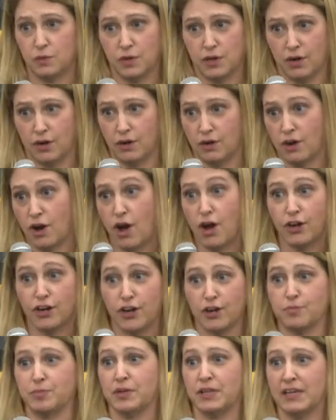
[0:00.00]
We are on
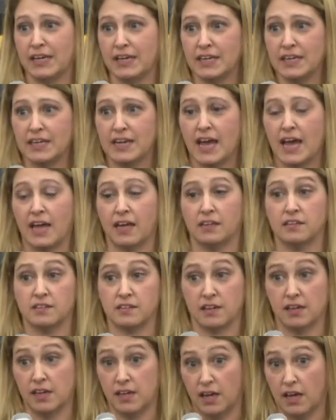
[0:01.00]
our plan, and
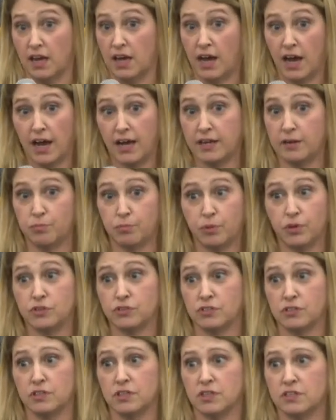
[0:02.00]
I am
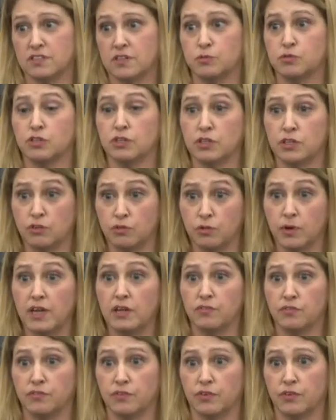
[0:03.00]
personally exceptionally
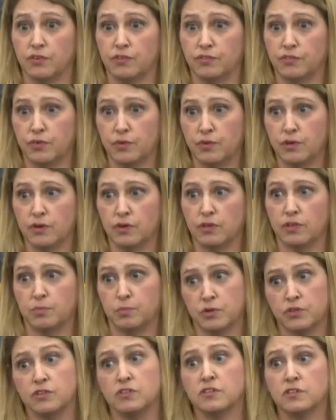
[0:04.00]
grateful for the
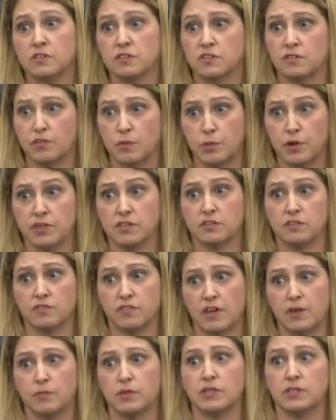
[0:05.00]
persistence of the Branson
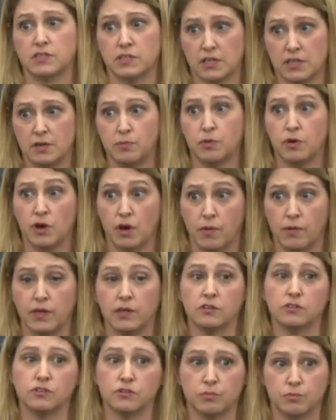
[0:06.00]
family to keep
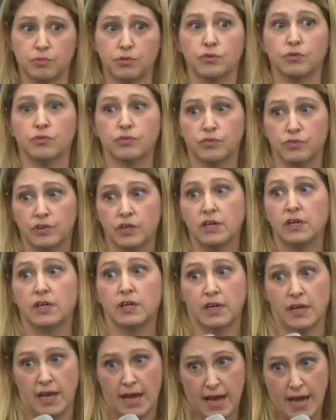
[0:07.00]
going, to improve,
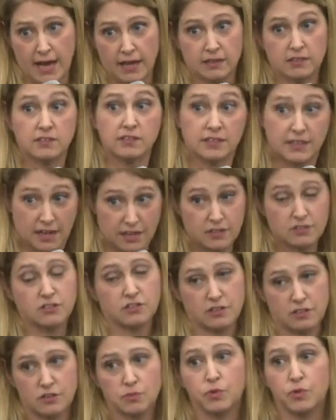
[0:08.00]
and get us
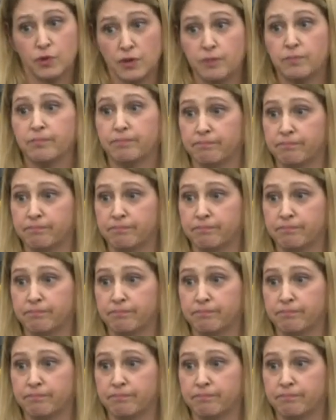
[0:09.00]
to this point.